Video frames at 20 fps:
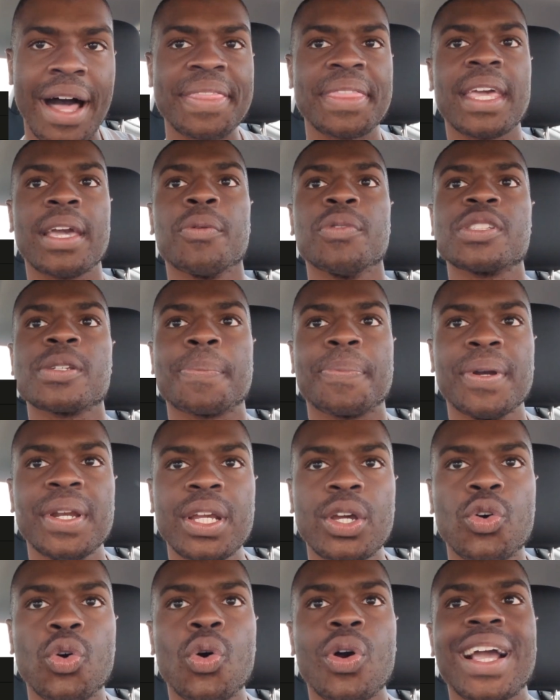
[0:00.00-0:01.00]
I think it was a
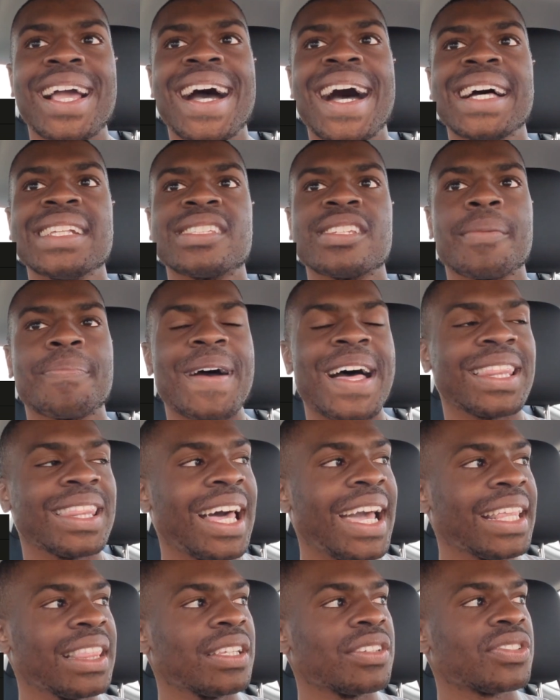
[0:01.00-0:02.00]
pretty cool concept. I
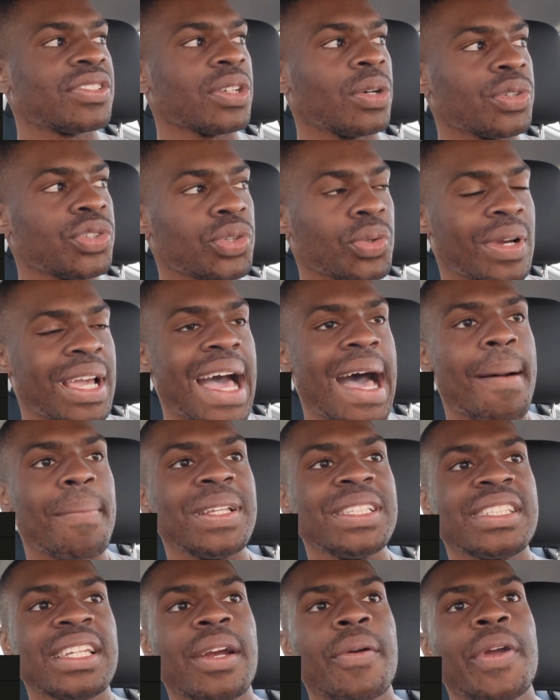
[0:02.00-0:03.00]
like the social
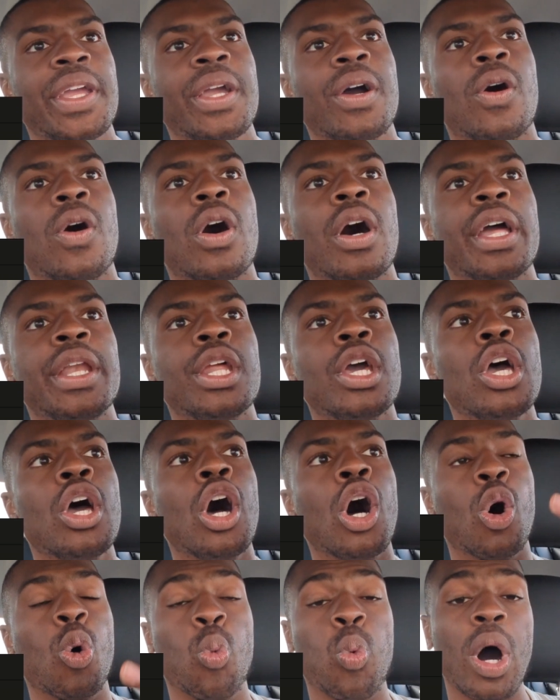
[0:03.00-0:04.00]
commentary on
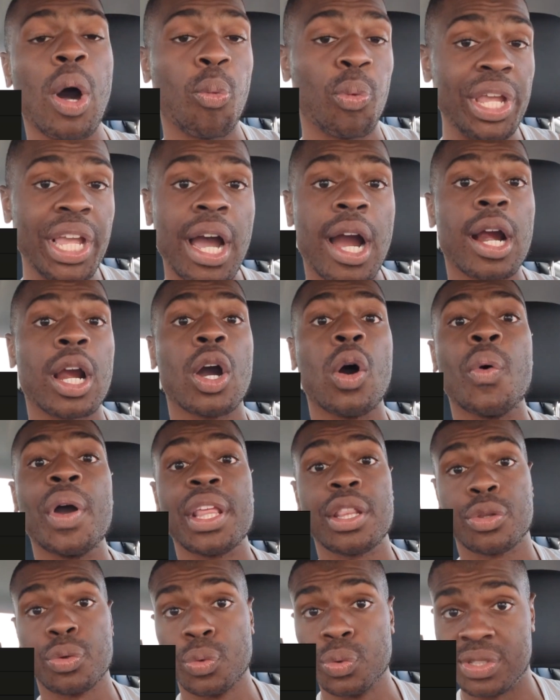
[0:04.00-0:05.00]
what we are
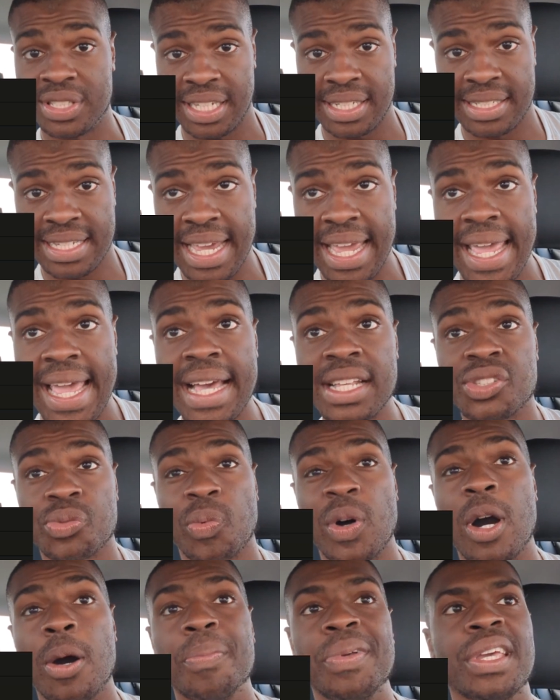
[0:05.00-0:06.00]
going through today as
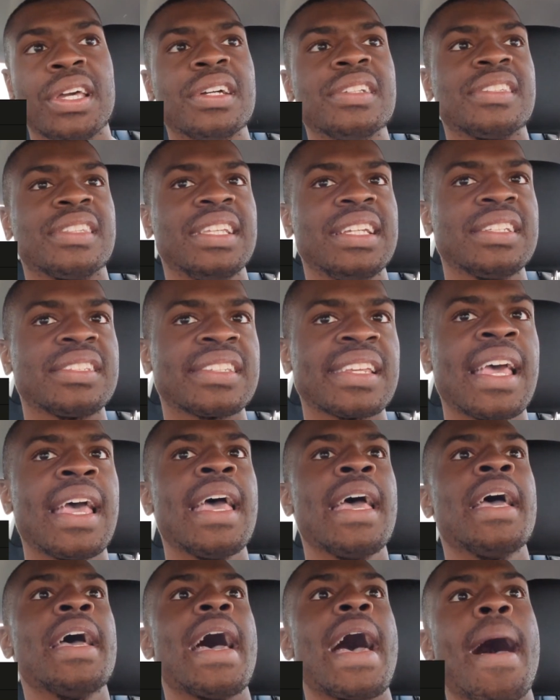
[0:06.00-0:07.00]
well, because this
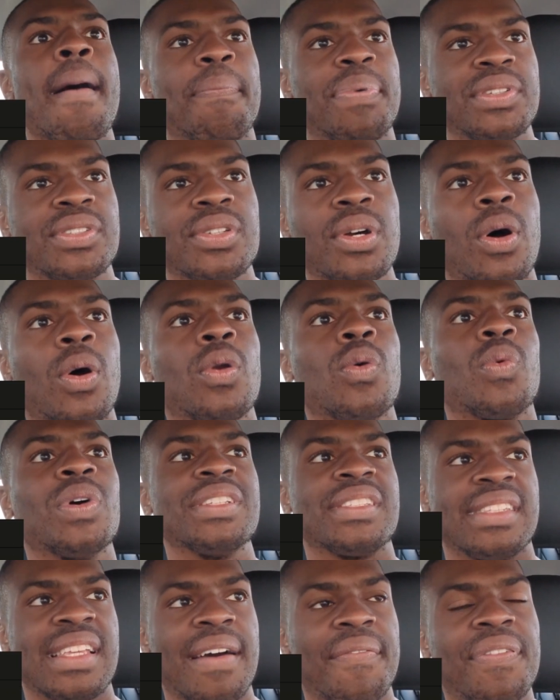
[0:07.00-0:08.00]
episode
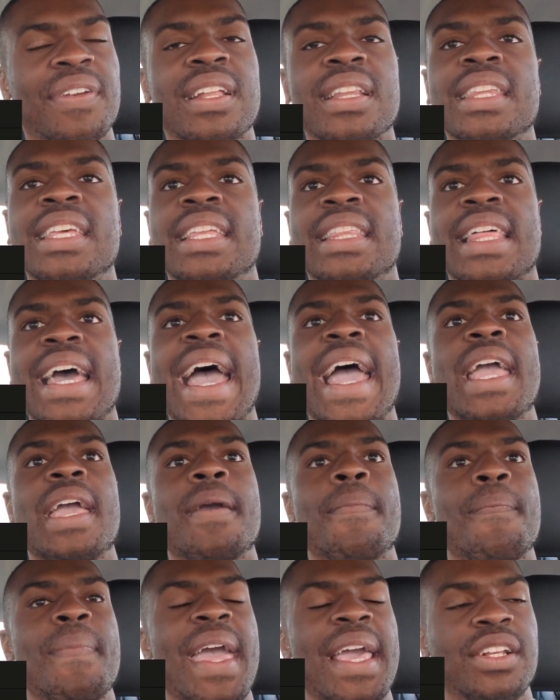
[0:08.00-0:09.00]
was definitely that.
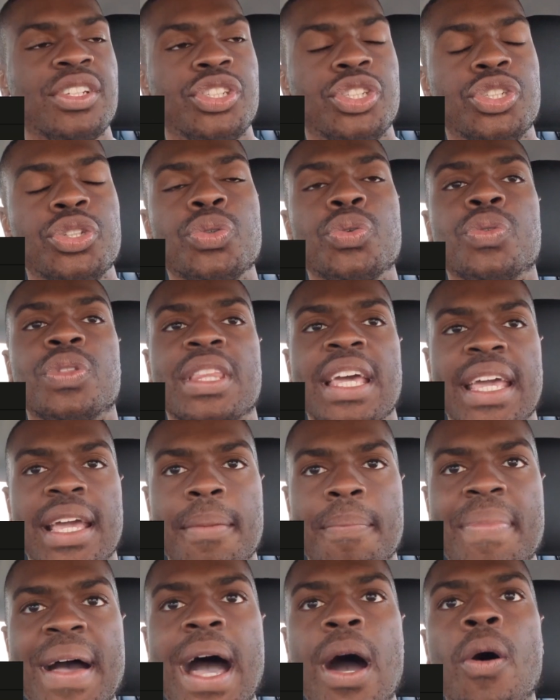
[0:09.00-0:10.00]
It makes you think
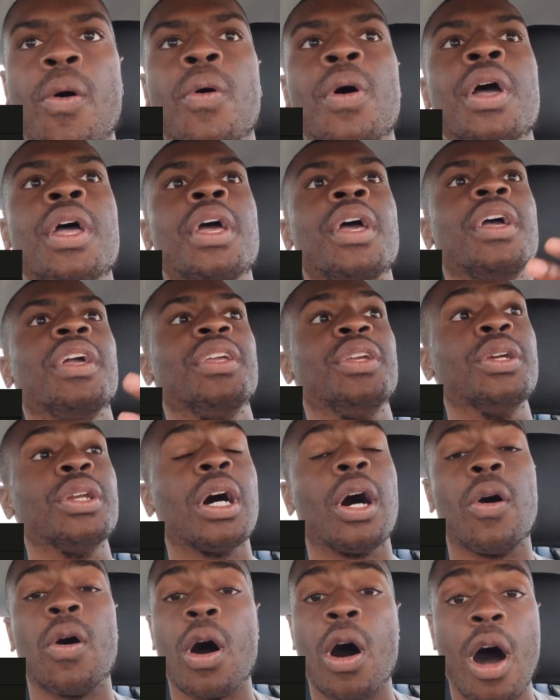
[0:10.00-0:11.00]
about, you
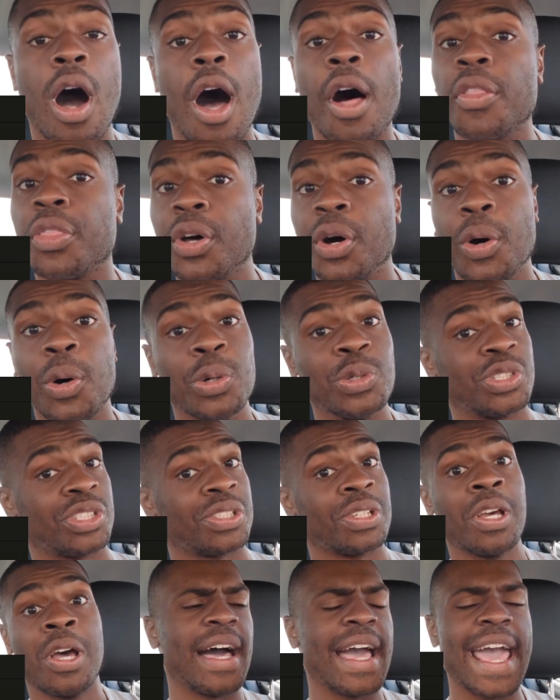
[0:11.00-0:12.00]
know, all
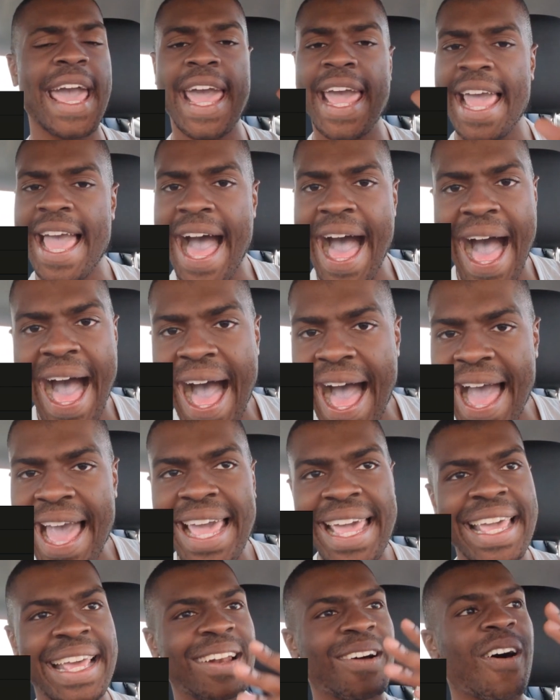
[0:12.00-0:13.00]
those AI
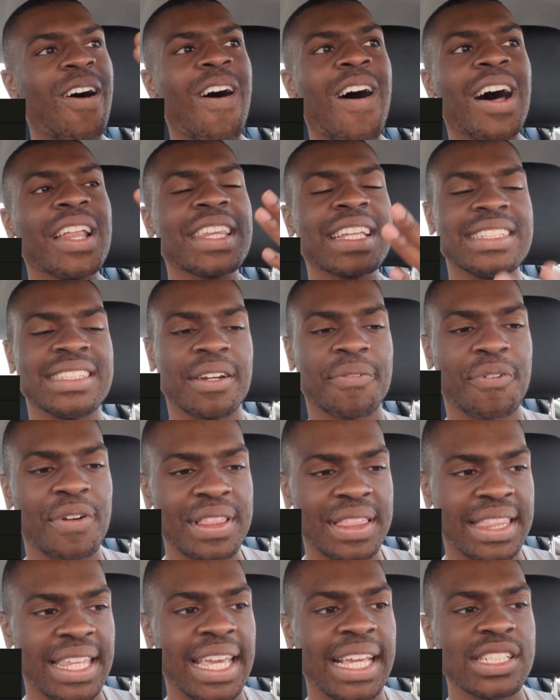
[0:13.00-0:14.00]
and all the
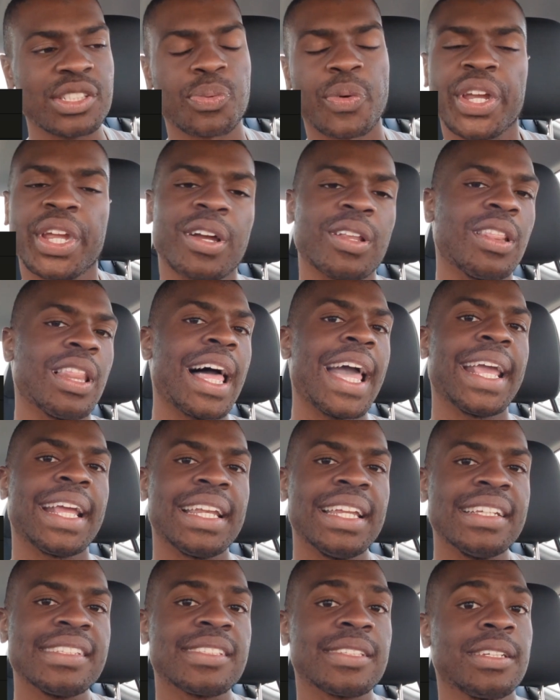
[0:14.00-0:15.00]
different things where your
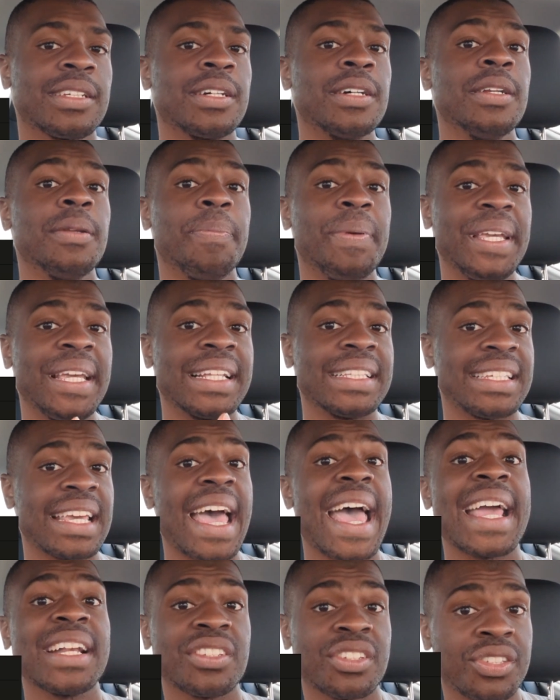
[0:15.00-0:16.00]
likeness could be
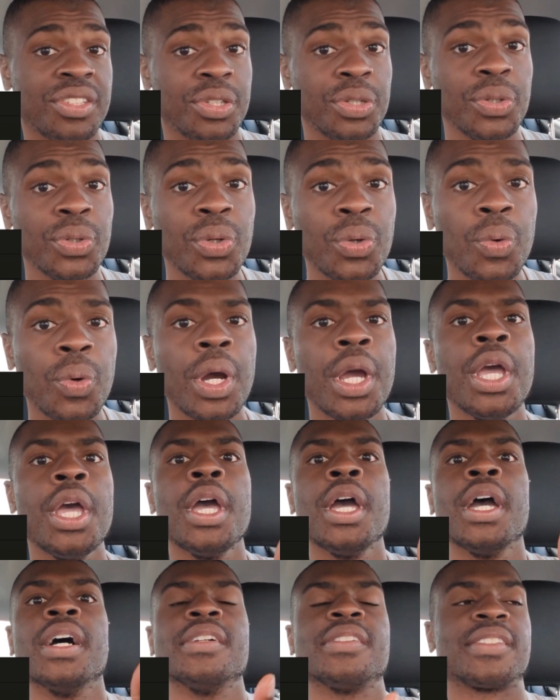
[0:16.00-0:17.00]
attached to
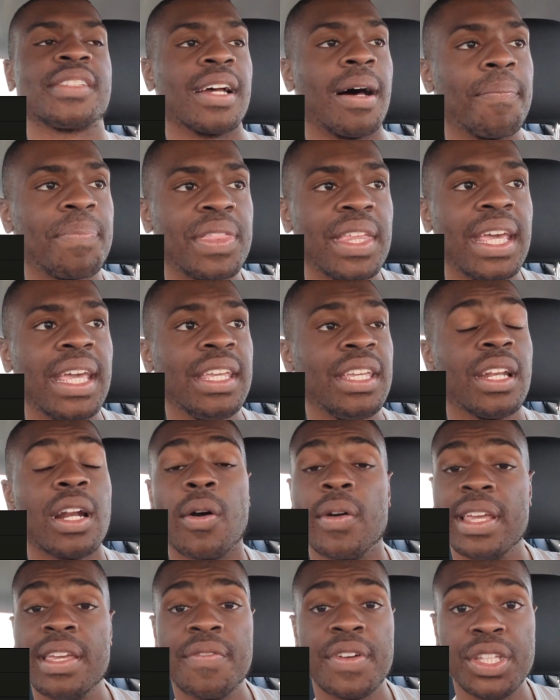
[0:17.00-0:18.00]
something, you
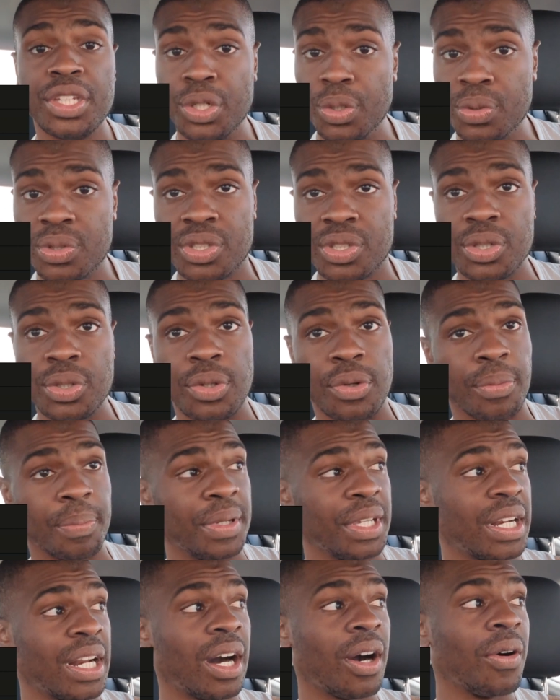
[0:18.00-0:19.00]
know, even YouTube,
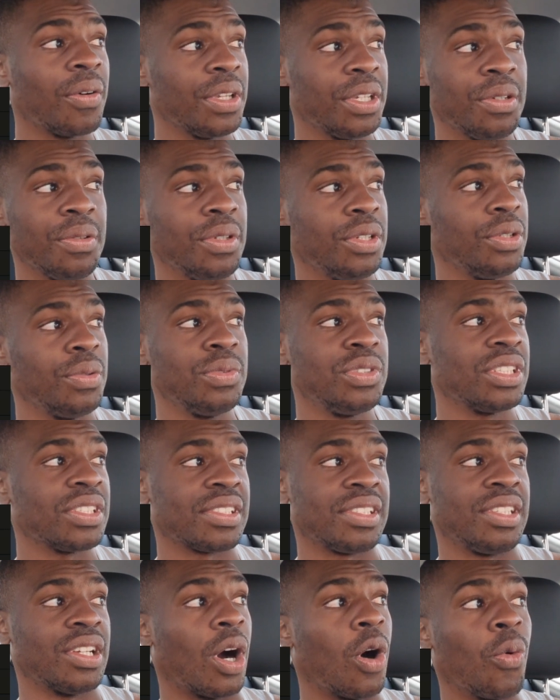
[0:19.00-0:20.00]
you know, you
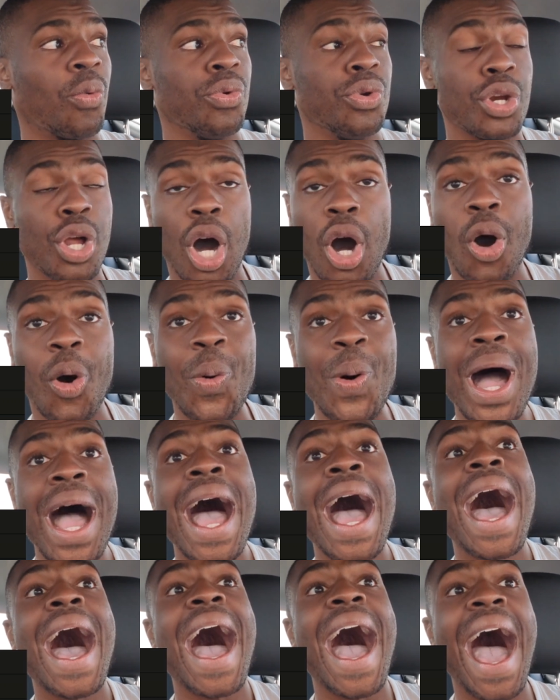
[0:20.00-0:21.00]
just don't know
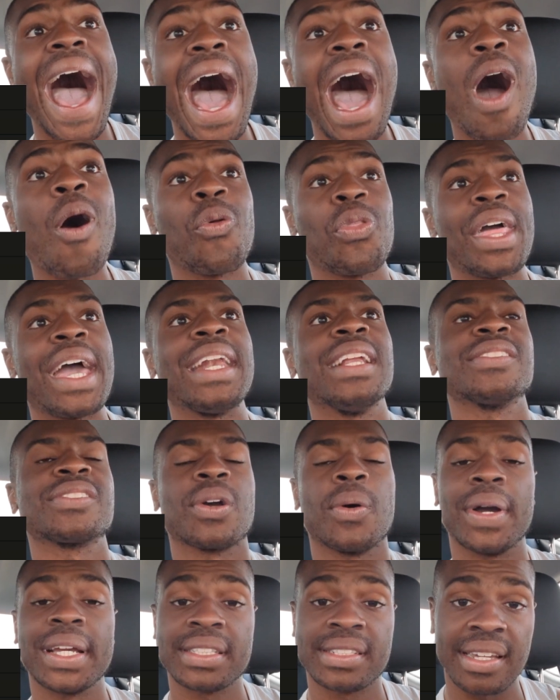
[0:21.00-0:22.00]
how that is
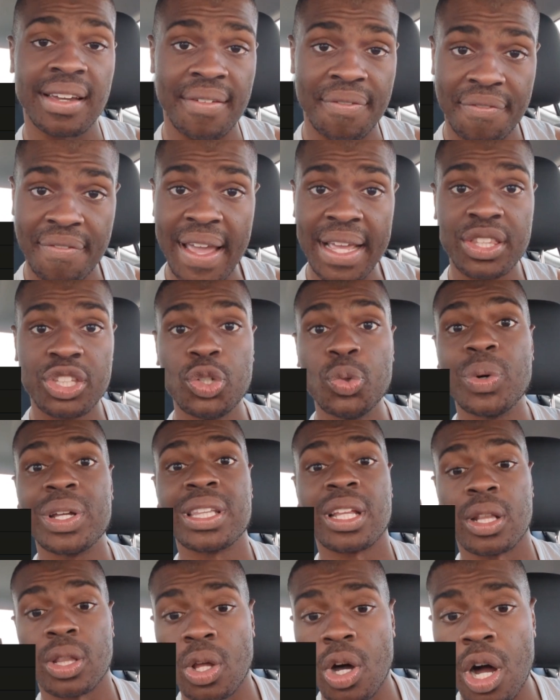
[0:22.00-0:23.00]
going to affect you
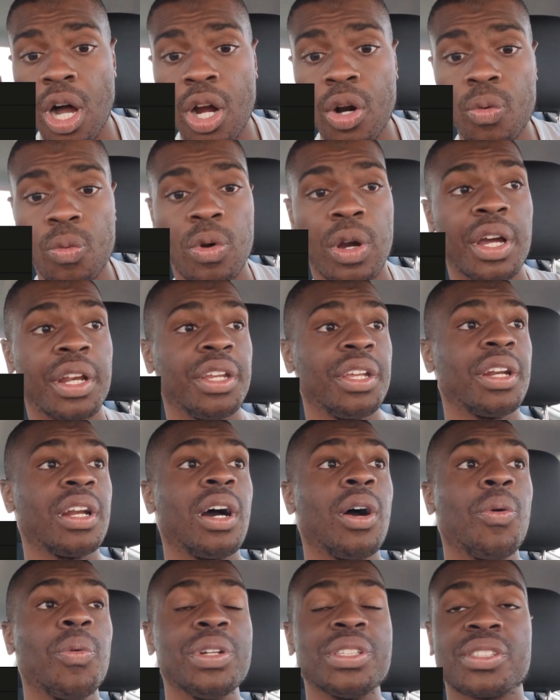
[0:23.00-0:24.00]
in the long run, you
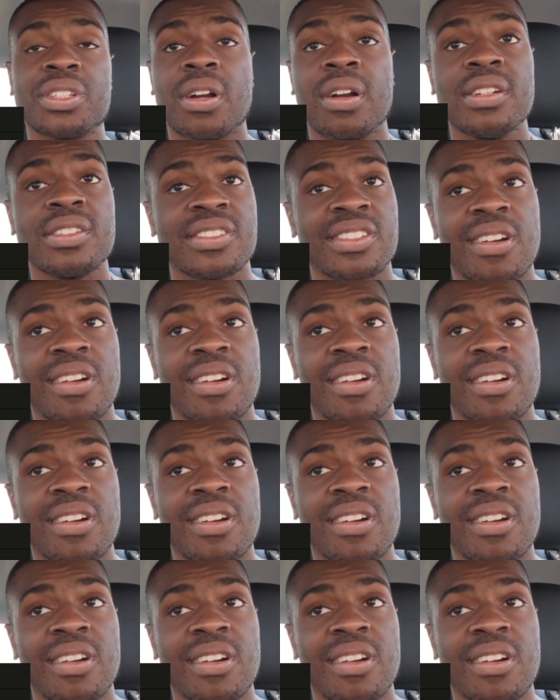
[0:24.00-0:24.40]
know, with certain